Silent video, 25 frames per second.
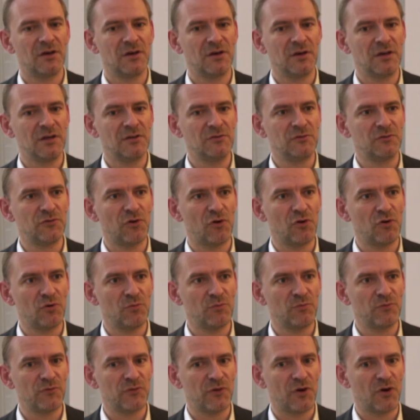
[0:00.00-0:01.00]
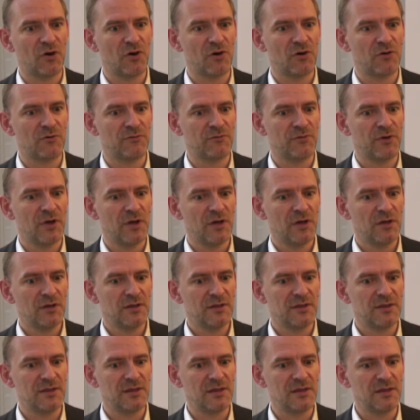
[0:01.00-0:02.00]
in terms of
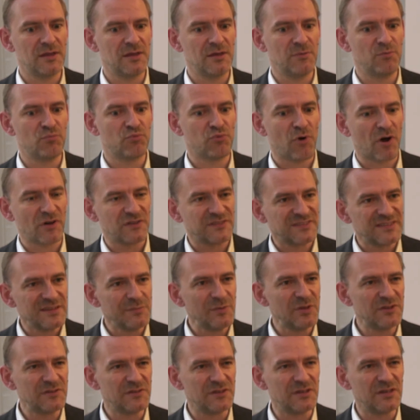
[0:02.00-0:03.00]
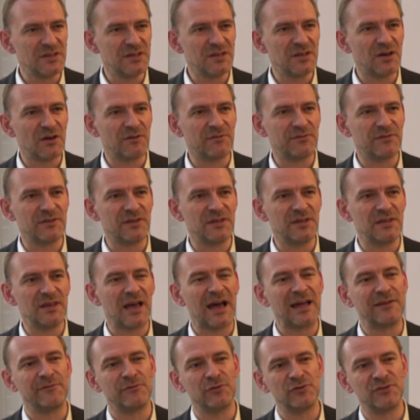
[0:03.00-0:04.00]
the proximity of the
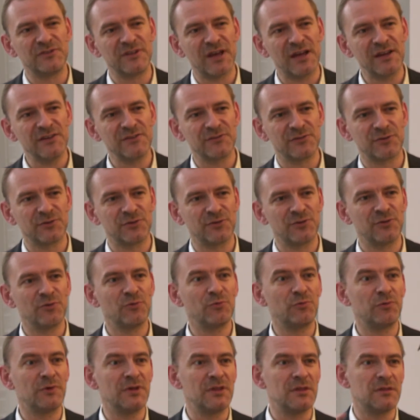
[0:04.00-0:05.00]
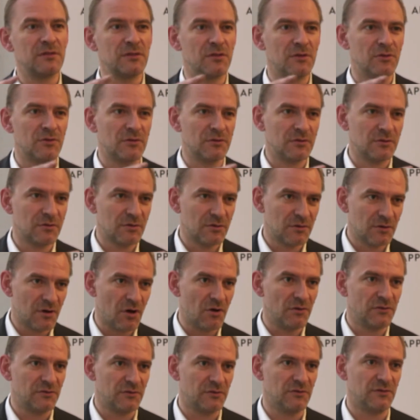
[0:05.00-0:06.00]
advertiser with the
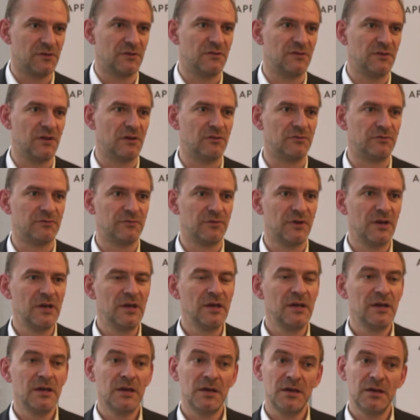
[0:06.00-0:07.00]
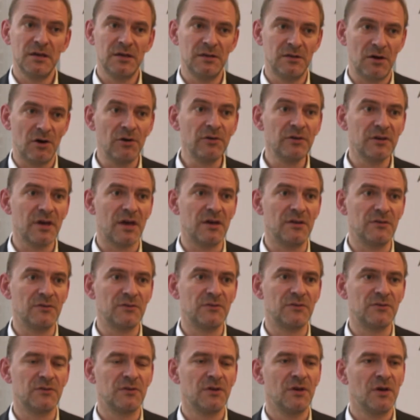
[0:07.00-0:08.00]
content itself. In our
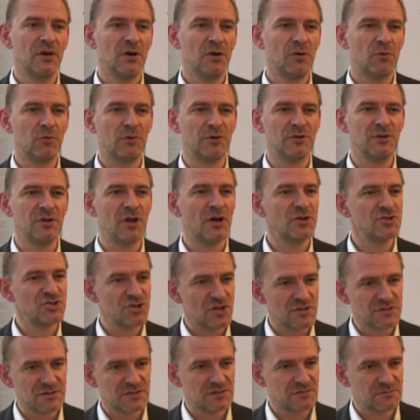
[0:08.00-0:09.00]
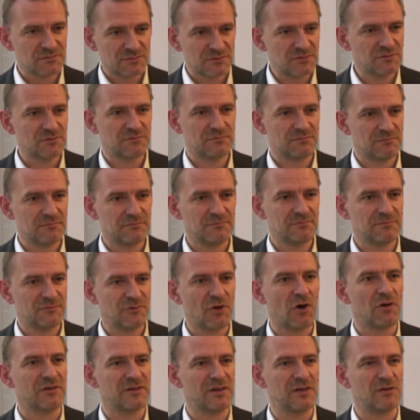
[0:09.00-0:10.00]
case, we're not just
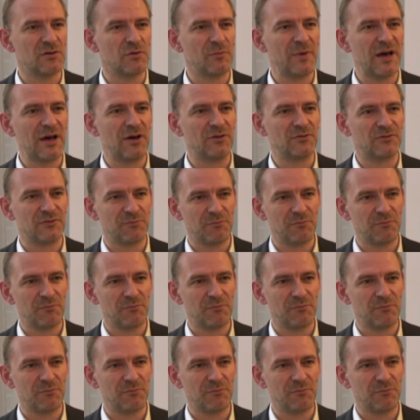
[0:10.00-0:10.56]
talking about